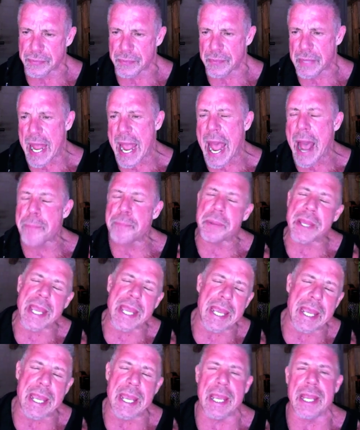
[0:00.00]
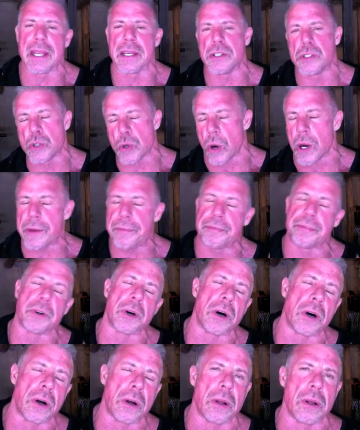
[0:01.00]
happy and
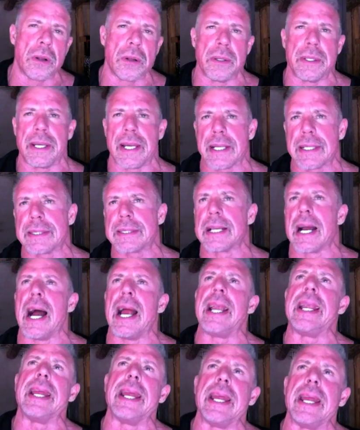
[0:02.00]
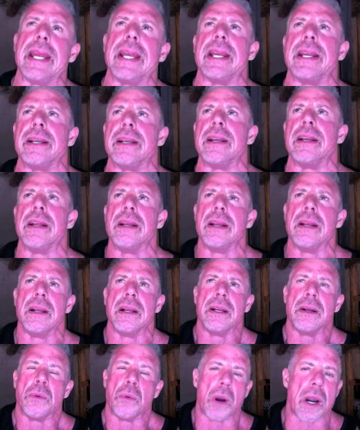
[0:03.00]
joyful and excited and
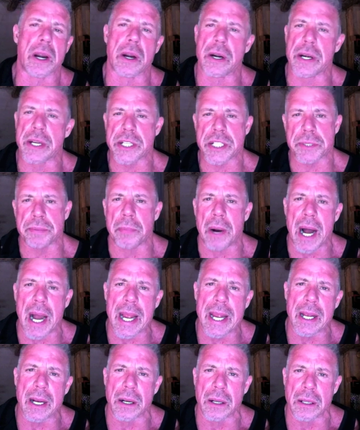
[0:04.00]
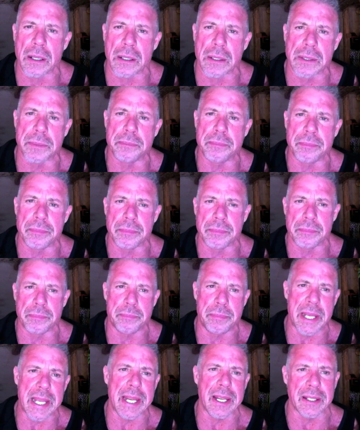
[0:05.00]
wearing a smile and
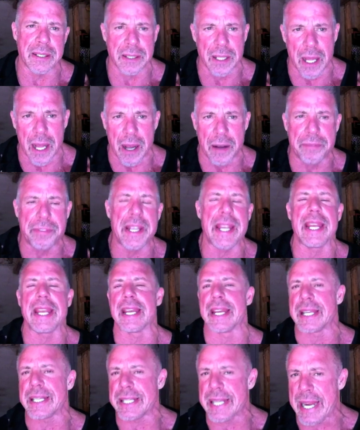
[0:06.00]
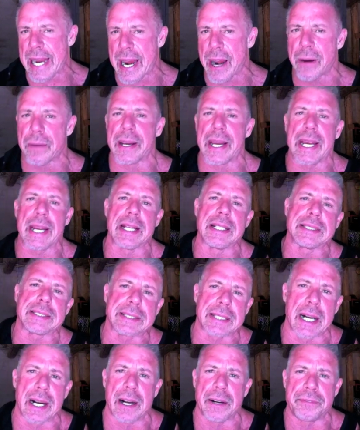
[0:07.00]
being loving and caring and
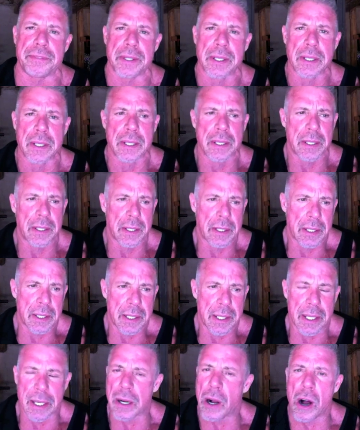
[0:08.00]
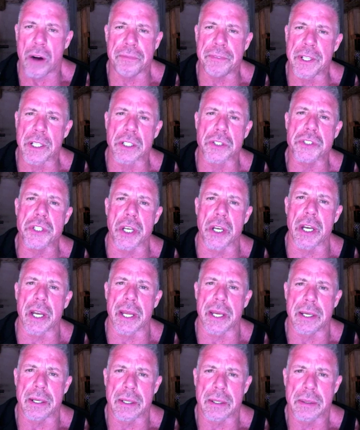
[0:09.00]
stuff, it all feels
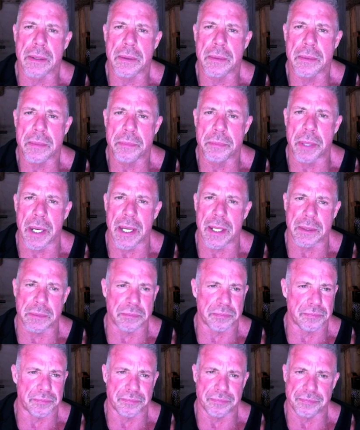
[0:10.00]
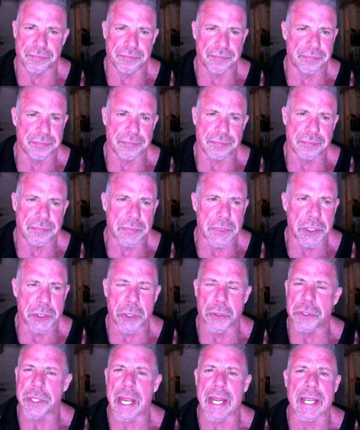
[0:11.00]
good. But as
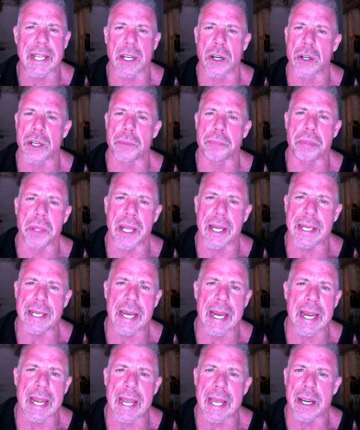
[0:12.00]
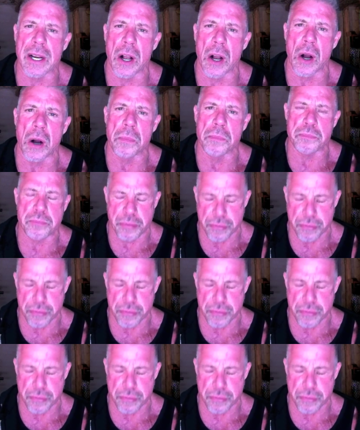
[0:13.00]
soon as they get on a plane, they head home,